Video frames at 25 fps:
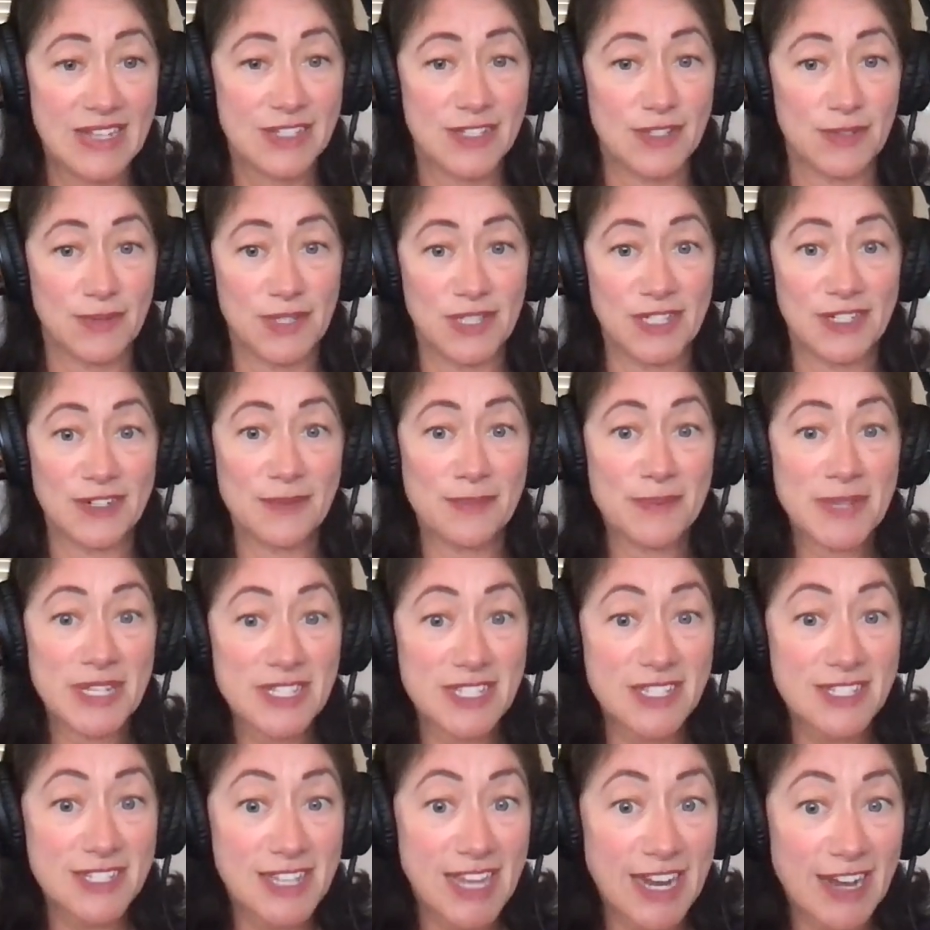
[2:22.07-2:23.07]
So a little
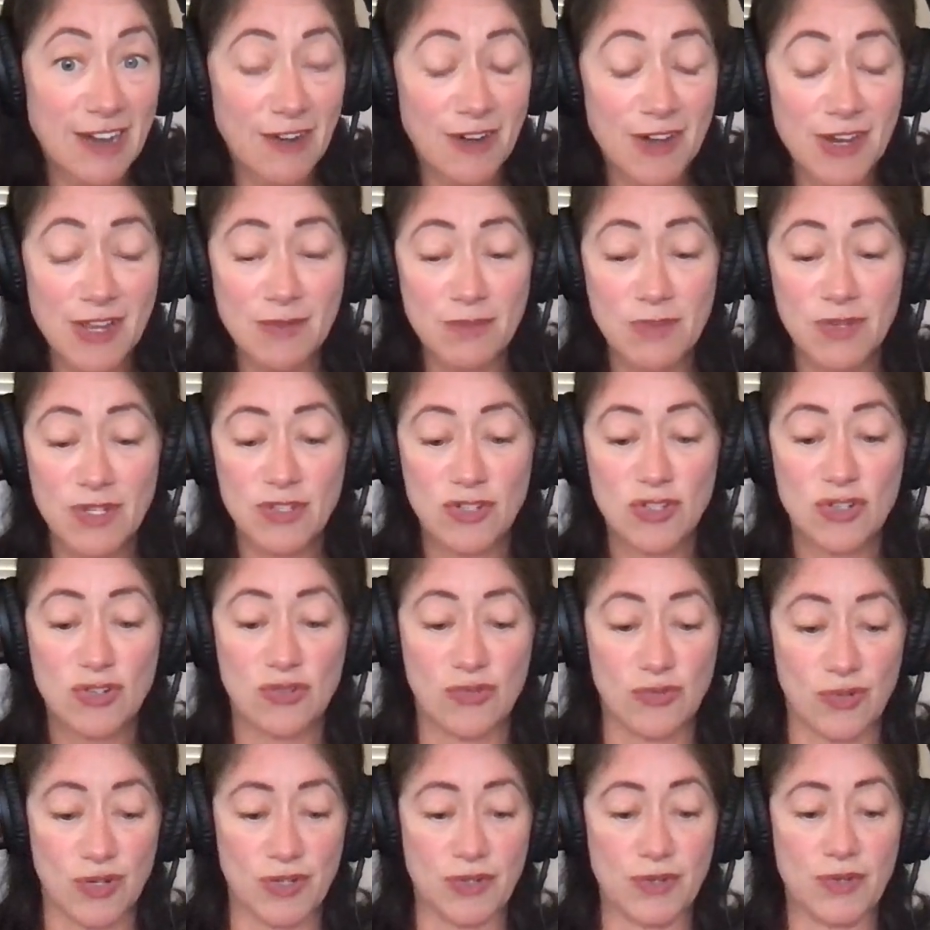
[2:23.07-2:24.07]
bit scary, but
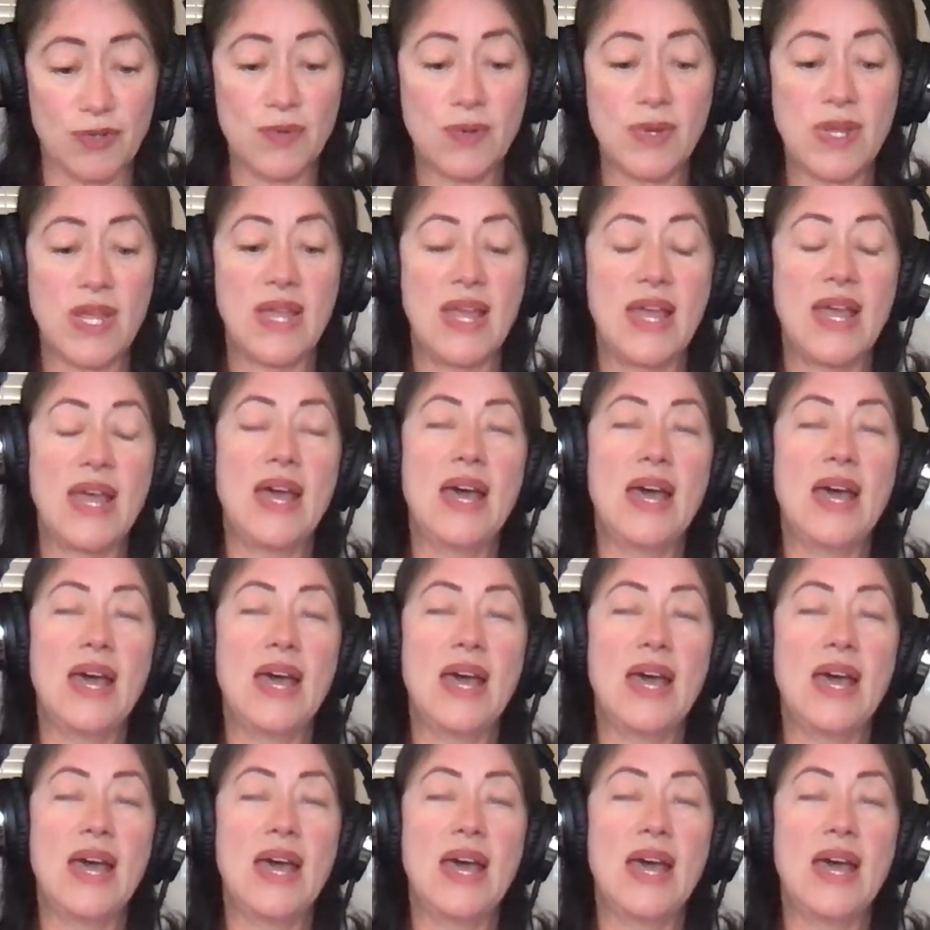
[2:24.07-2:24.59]
true.